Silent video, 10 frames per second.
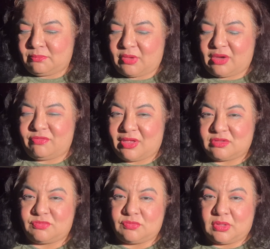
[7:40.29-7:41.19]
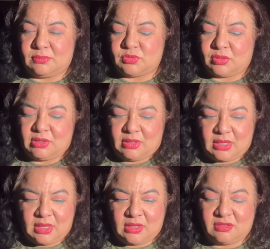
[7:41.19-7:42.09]
any fans of Joe
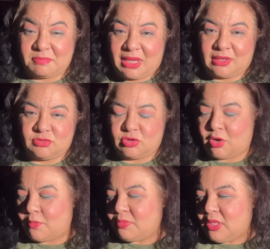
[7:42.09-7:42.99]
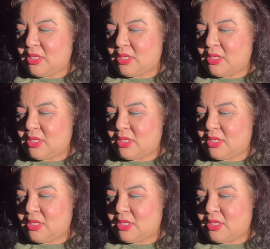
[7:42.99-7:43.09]
Keery and his band Joe,